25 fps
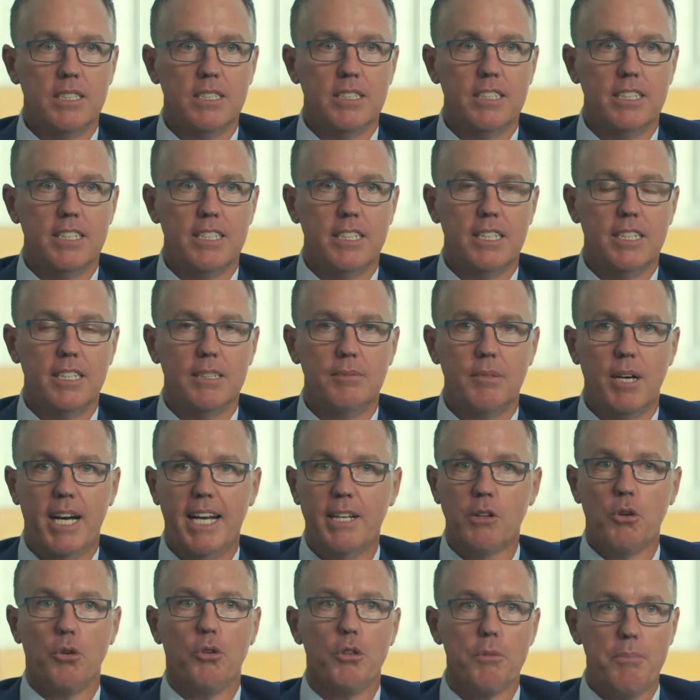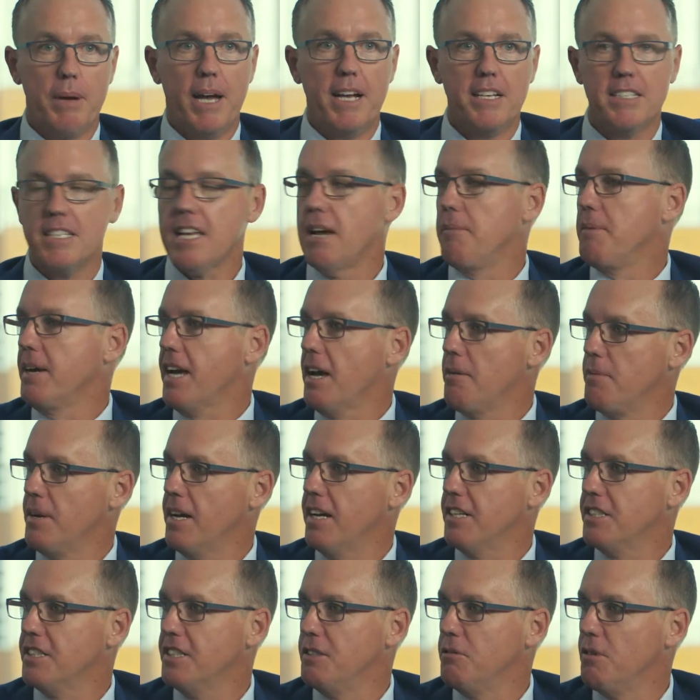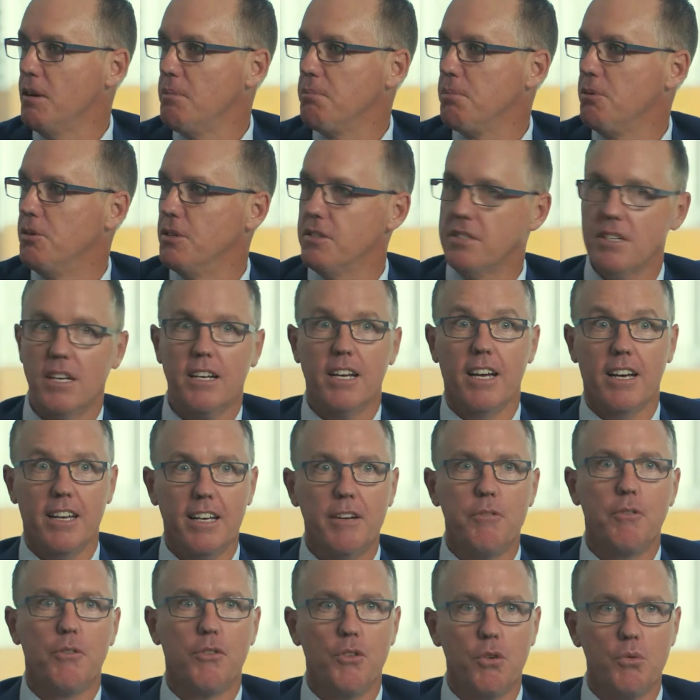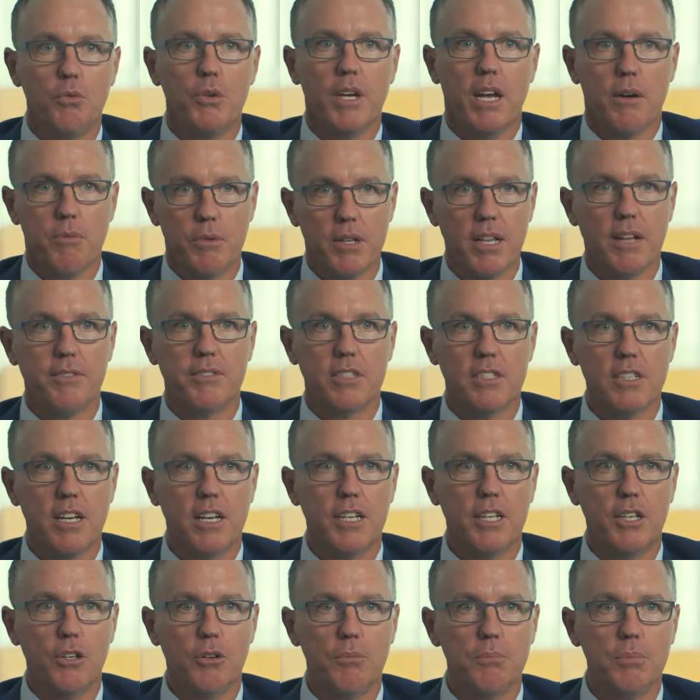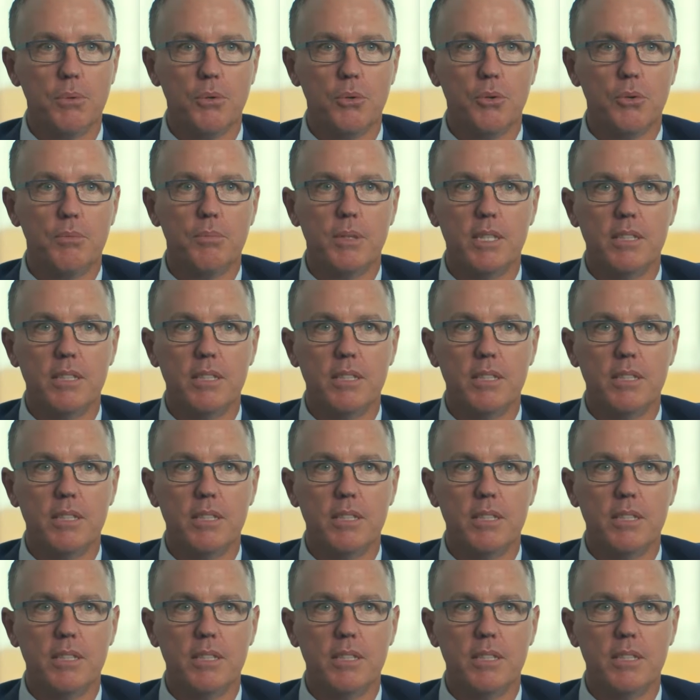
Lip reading: I had all the banks coming at me actually at one point saying, hey, we'd love to take you on board.